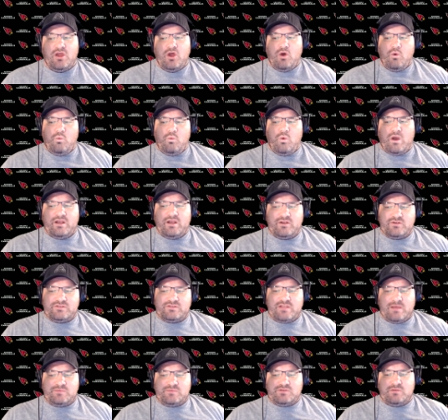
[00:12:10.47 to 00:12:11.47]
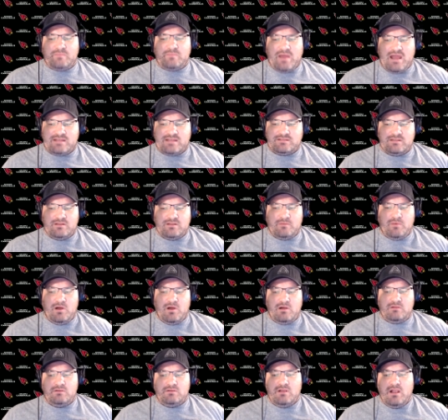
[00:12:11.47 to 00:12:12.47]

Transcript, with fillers: one interception passing the ball,